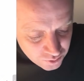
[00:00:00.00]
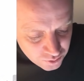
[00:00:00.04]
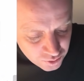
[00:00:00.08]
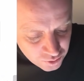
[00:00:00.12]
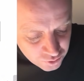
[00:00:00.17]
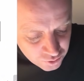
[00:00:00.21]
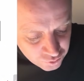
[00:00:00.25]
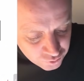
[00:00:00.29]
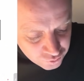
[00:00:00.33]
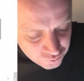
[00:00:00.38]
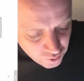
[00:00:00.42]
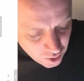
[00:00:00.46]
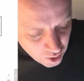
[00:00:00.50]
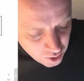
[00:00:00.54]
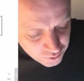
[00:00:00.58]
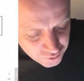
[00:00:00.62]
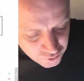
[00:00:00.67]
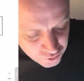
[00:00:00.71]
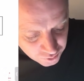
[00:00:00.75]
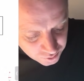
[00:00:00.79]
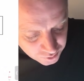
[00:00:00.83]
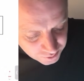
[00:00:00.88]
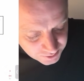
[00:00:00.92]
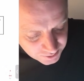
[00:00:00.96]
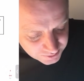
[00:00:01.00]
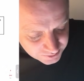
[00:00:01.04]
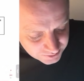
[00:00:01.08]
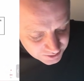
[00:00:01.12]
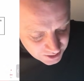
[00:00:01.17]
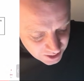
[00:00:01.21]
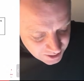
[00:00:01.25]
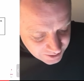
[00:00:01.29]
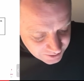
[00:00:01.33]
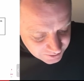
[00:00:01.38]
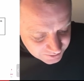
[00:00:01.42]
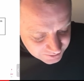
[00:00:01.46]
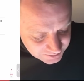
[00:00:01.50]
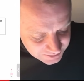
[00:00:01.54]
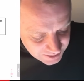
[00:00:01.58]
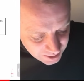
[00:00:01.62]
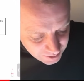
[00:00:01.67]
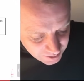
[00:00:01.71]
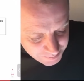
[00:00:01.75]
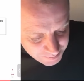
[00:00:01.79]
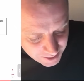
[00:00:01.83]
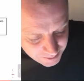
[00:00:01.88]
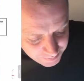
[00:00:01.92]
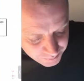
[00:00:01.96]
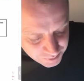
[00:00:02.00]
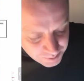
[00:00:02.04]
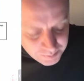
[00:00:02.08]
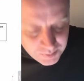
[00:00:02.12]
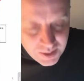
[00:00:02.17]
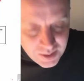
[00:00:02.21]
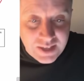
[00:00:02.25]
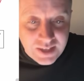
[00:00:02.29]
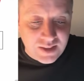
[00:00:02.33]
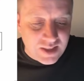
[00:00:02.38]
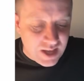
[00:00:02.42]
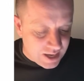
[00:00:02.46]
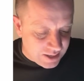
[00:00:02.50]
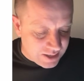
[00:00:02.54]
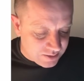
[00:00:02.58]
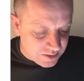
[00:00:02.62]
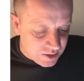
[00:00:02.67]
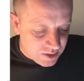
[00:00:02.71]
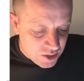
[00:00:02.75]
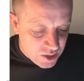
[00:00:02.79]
to draw a nucleus and a cell membrane like that.